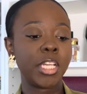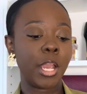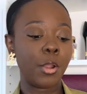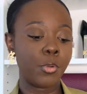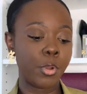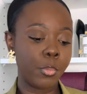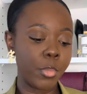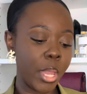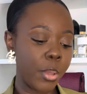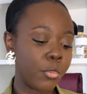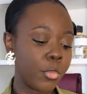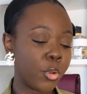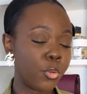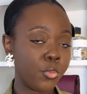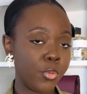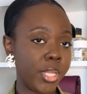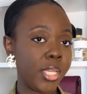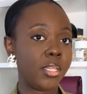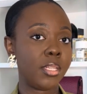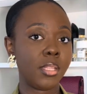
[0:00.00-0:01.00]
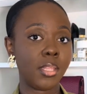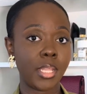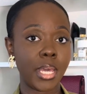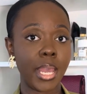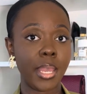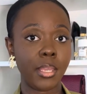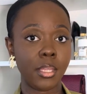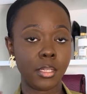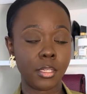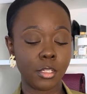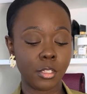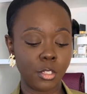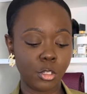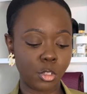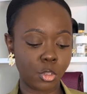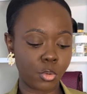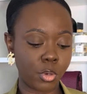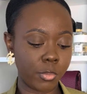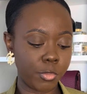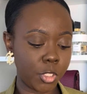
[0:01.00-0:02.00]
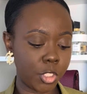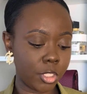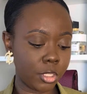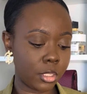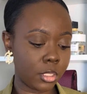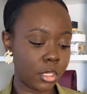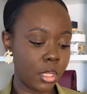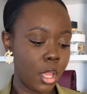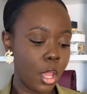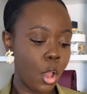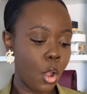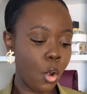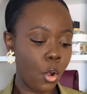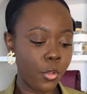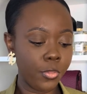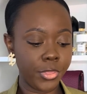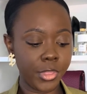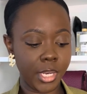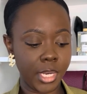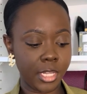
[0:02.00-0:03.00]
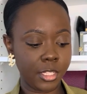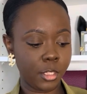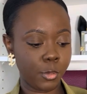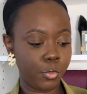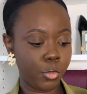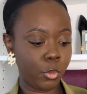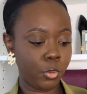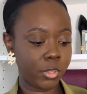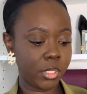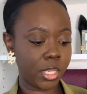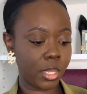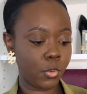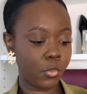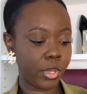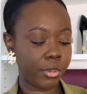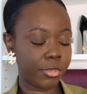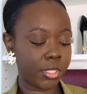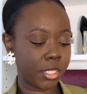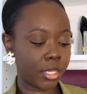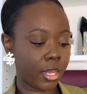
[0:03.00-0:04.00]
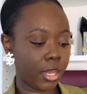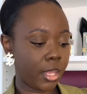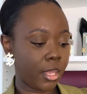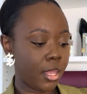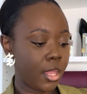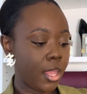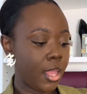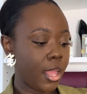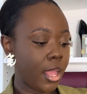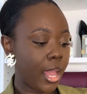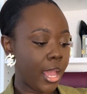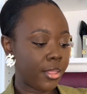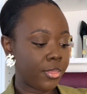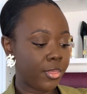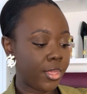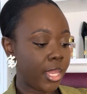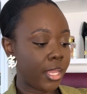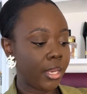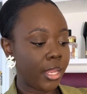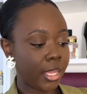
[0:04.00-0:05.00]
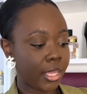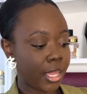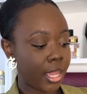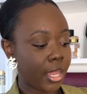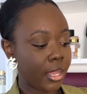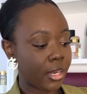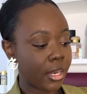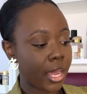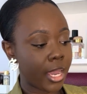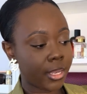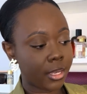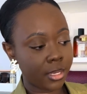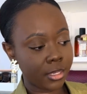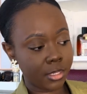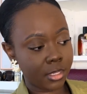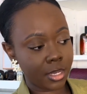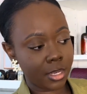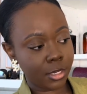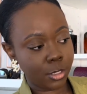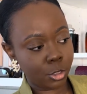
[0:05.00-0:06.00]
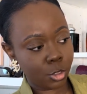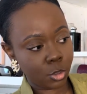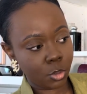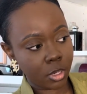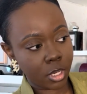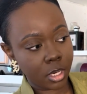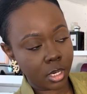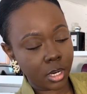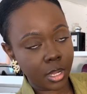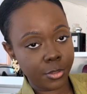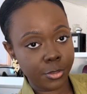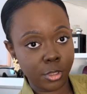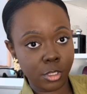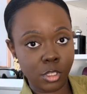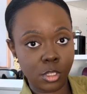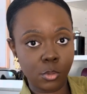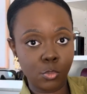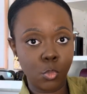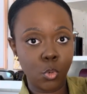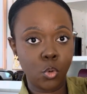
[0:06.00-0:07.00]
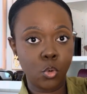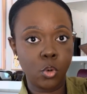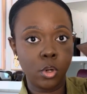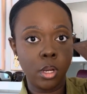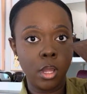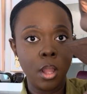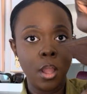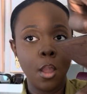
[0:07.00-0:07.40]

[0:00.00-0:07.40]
I remember reading that in the description on the Net-a-Porter website. And then again, like I said, it's got another small